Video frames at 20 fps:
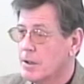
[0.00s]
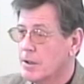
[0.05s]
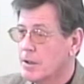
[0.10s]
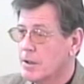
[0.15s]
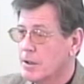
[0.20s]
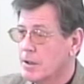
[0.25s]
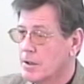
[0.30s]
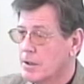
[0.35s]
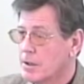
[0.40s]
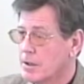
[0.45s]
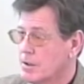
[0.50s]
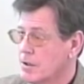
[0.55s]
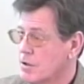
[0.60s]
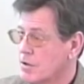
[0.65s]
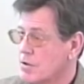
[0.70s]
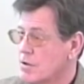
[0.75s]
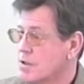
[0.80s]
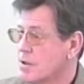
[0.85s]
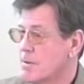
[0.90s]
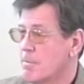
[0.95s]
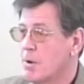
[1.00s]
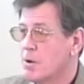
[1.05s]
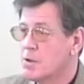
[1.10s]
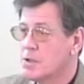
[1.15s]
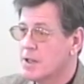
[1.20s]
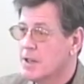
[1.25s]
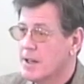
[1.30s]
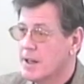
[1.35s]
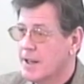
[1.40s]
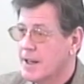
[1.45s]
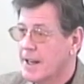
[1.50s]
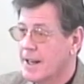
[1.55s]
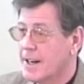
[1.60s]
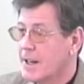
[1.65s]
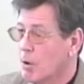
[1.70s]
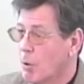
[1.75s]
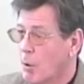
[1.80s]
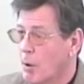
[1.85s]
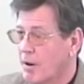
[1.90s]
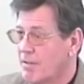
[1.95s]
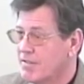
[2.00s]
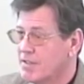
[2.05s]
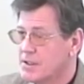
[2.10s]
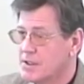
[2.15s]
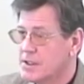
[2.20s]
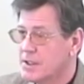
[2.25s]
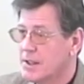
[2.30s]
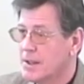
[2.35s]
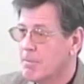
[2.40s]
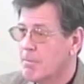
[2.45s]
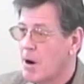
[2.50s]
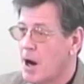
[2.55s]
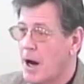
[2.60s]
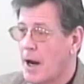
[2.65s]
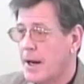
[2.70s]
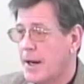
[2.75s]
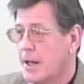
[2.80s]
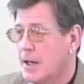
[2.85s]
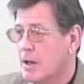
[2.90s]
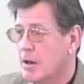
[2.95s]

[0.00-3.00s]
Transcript: you're using most any orifice in the body,